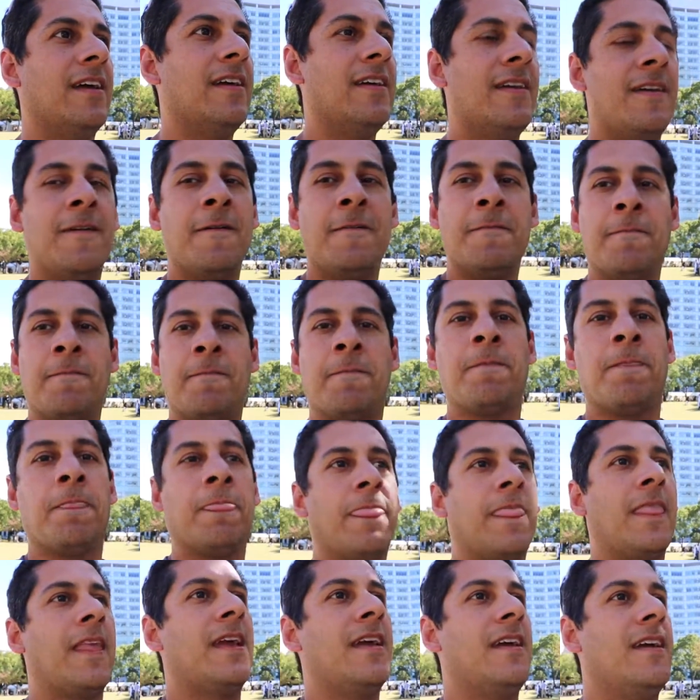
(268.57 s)

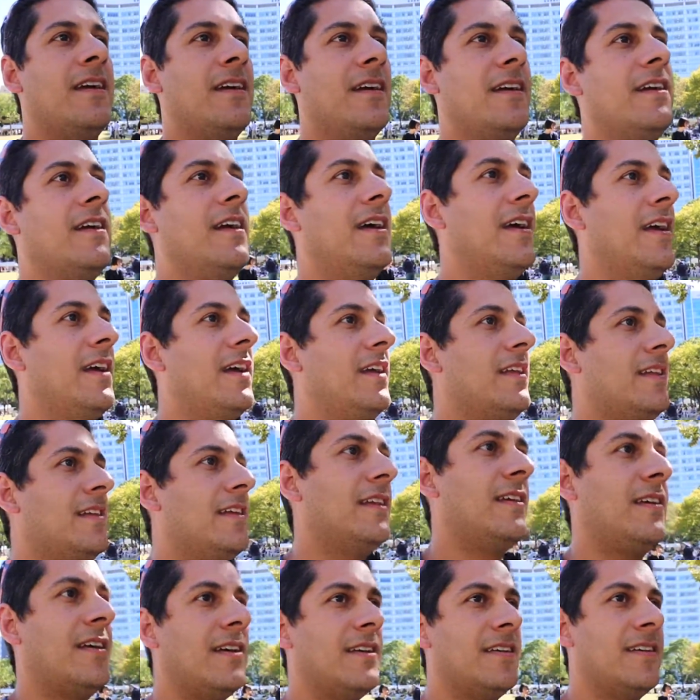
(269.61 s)
And
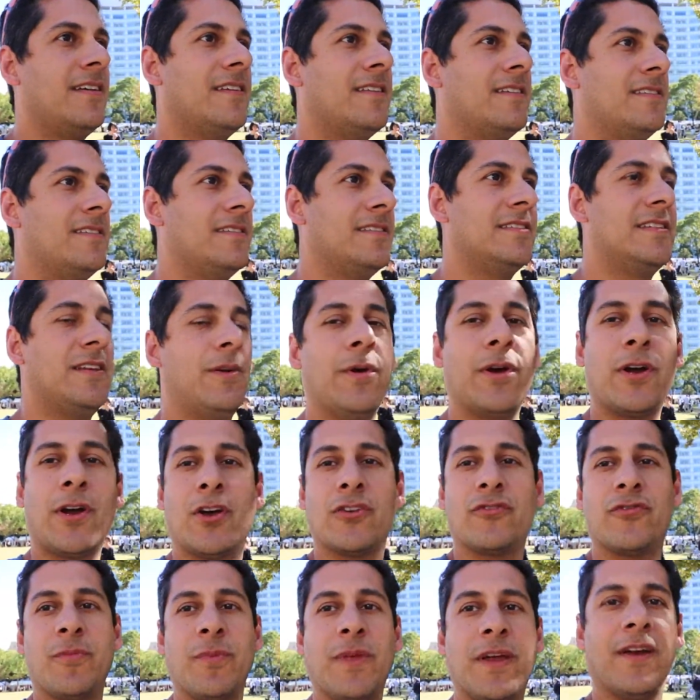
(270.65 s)
see where it
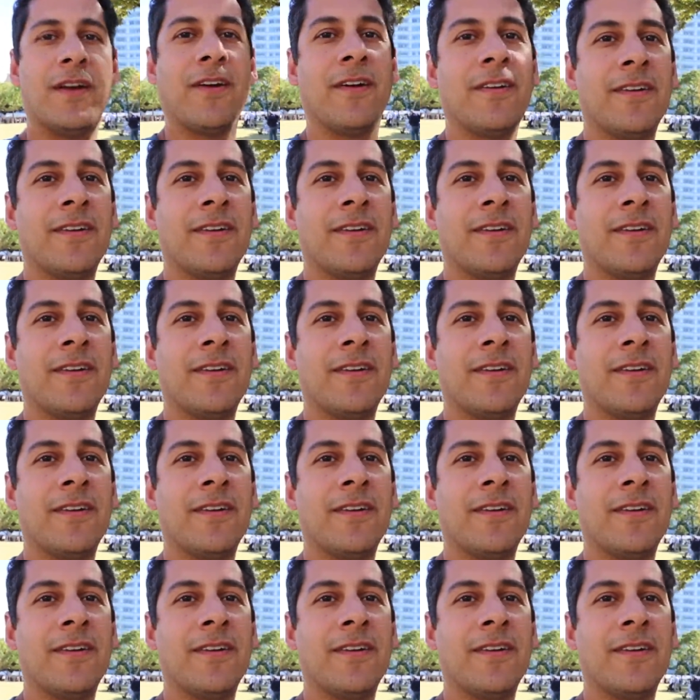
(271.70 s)
goes from there.